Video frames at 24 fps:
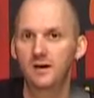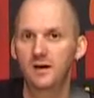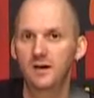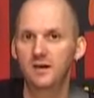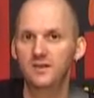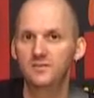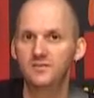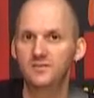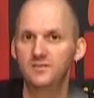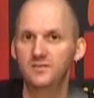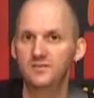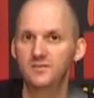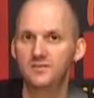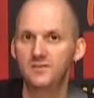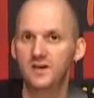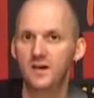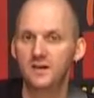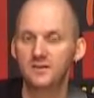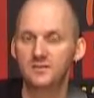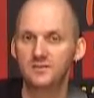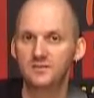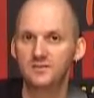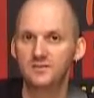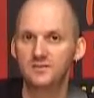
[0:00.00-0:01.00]
each of the
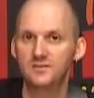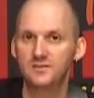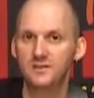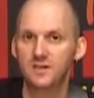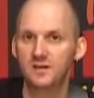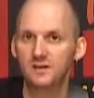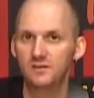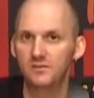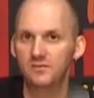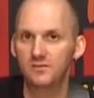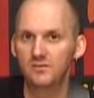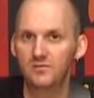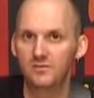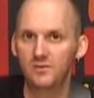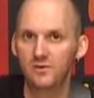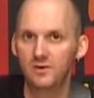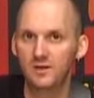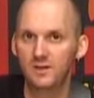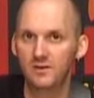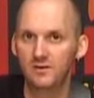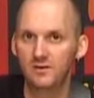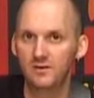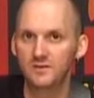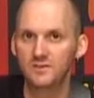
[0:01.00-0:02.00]
sections and take you through
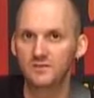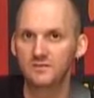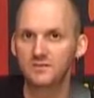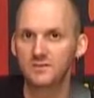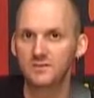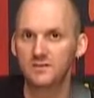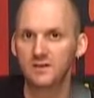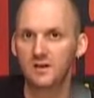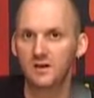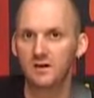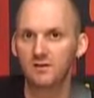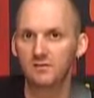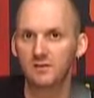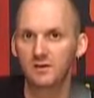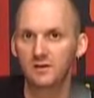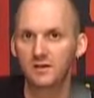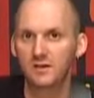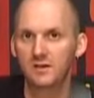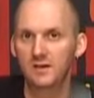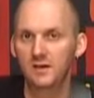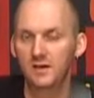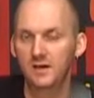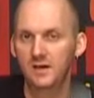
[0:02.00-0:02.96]
it nice and slowly.